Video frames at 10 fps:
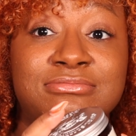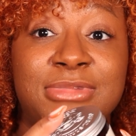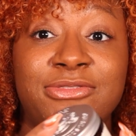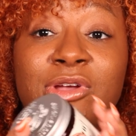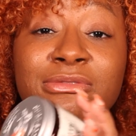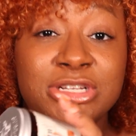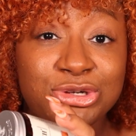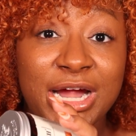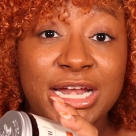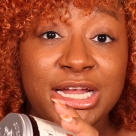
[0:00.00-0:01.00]
If you haven't
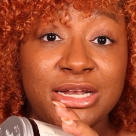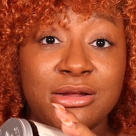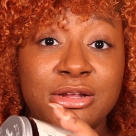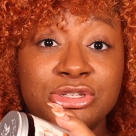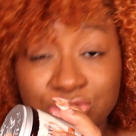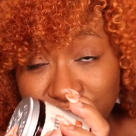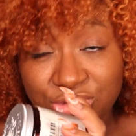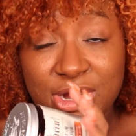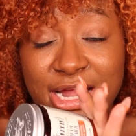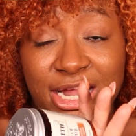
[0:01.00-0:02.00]
tried it, you should
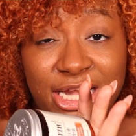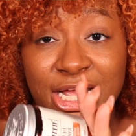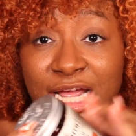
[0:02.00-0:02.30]
try it.